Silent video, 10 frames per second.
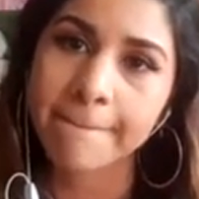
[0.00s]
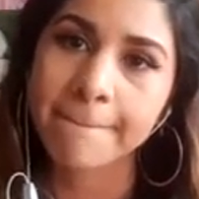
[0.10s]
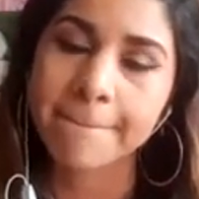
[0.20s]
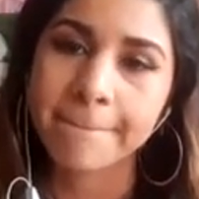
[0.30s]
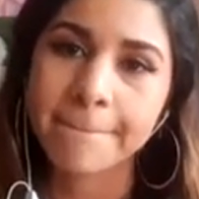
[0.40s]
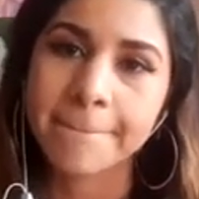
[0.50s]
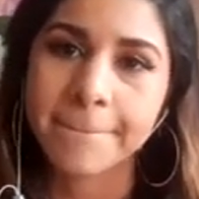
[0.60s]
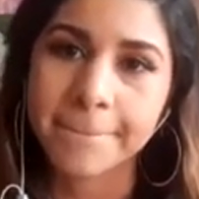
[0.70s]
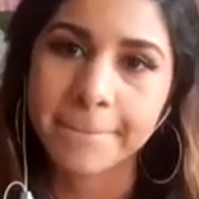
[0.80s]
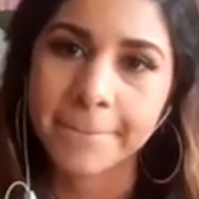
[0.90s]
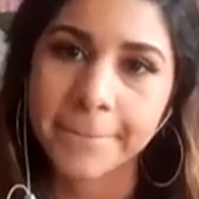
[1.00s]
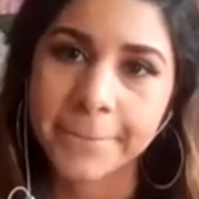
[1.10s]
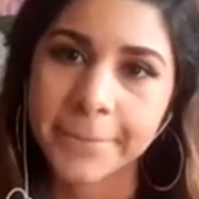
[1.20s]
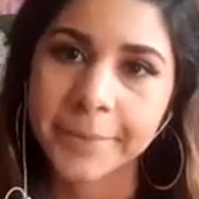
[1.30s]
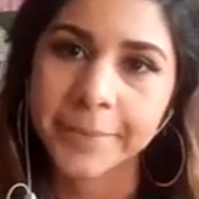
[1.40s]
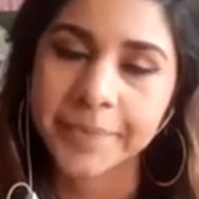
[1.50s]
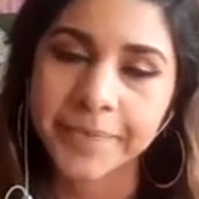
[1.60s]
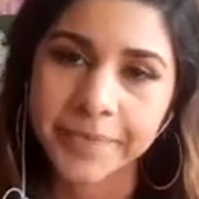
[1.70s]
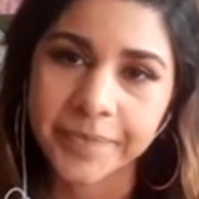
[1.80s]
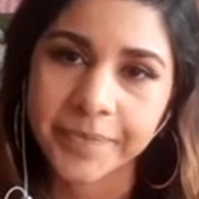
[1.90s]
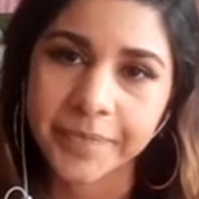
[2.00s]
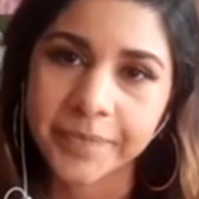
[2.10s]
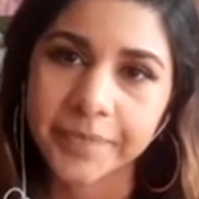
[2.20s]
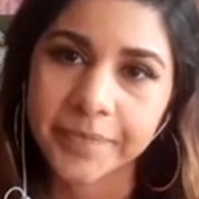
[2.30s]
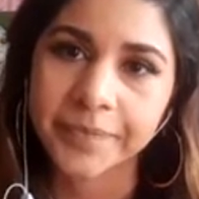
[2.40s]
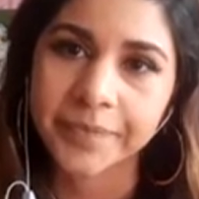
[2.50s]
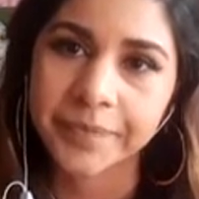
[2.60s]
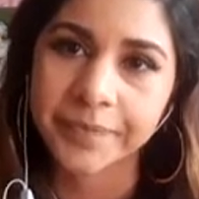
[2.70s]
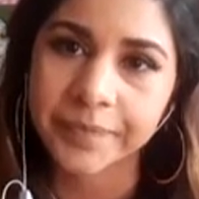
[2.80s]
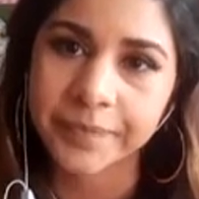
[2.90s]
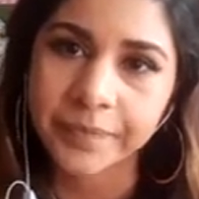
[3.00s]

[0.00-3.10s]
[no speech]